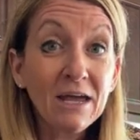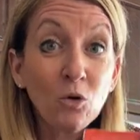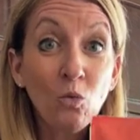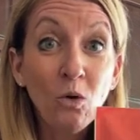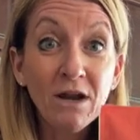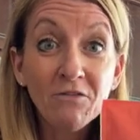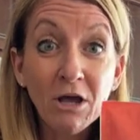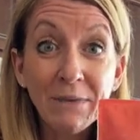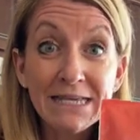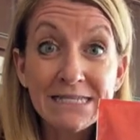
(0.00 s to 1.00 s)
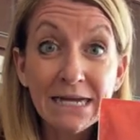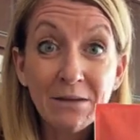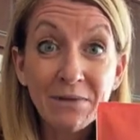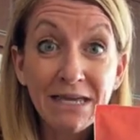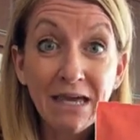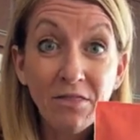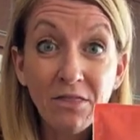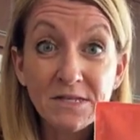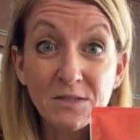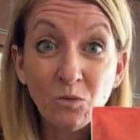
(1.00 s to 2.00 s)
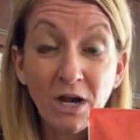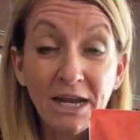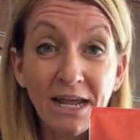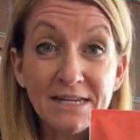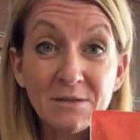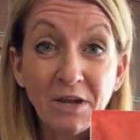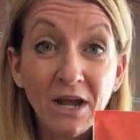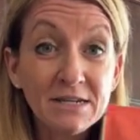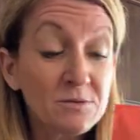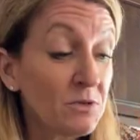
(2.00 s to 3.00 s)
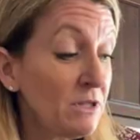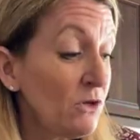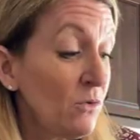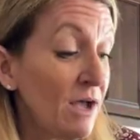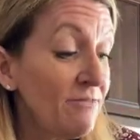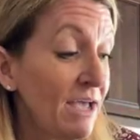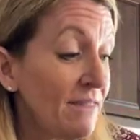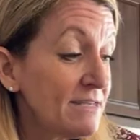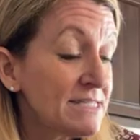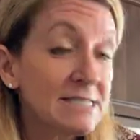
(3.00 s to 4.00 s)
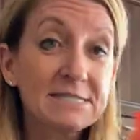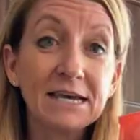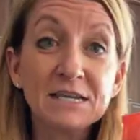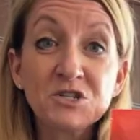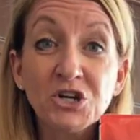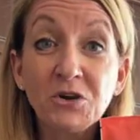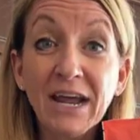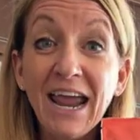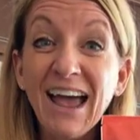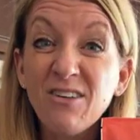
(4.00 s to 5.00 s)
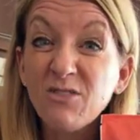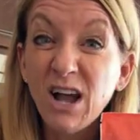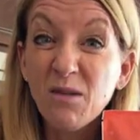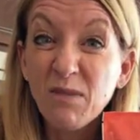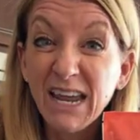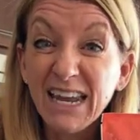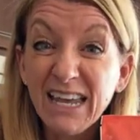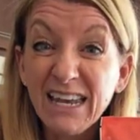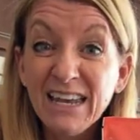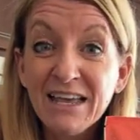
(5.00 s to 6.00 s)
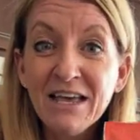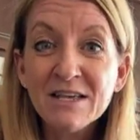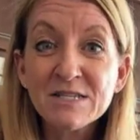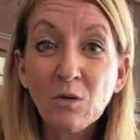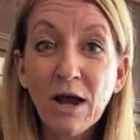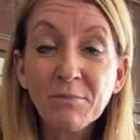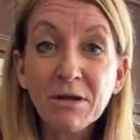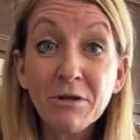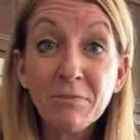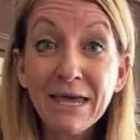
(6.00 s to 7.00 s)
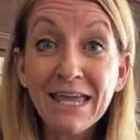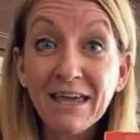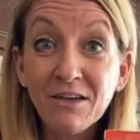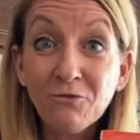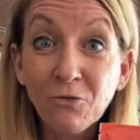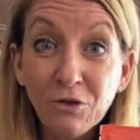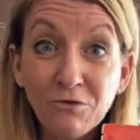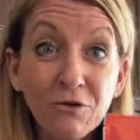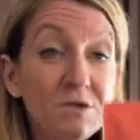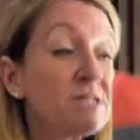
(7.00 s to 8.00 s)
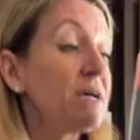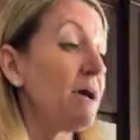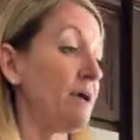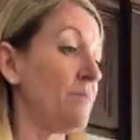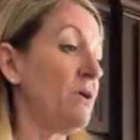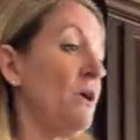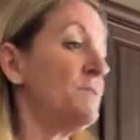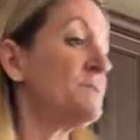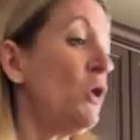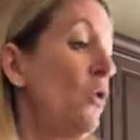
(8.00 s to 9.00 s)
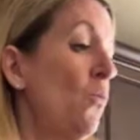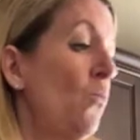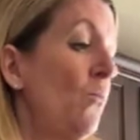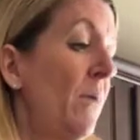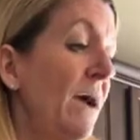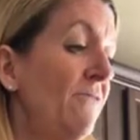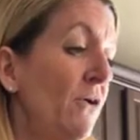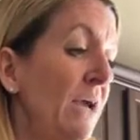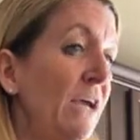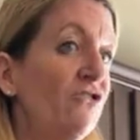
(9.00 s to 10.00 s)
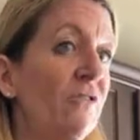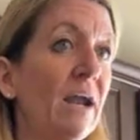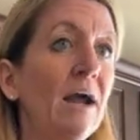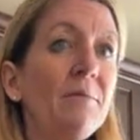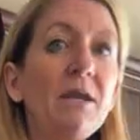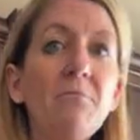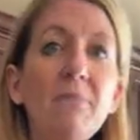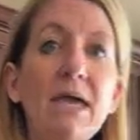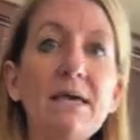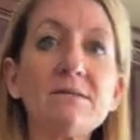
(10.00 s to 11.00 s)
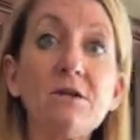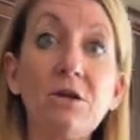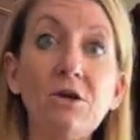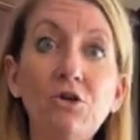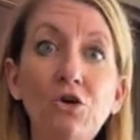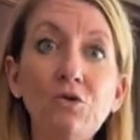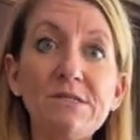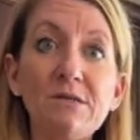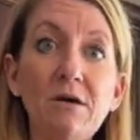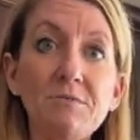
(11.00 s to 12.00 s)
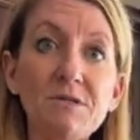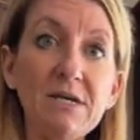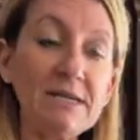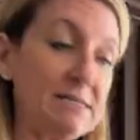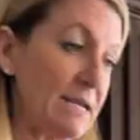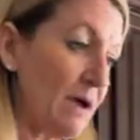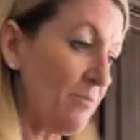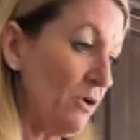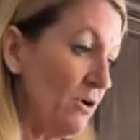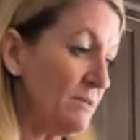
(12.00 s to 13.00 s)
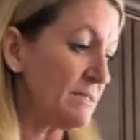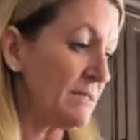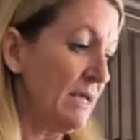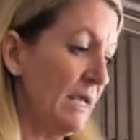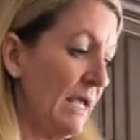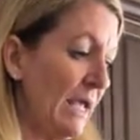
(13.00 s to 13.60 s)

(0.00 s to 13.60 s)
And one of them is gonna be this one. And to be honest with you, I've had this since last year and I have not made it. So I'm gonna be making it for the first time. So my variation that I'm gonna make is gonna include some diced apples.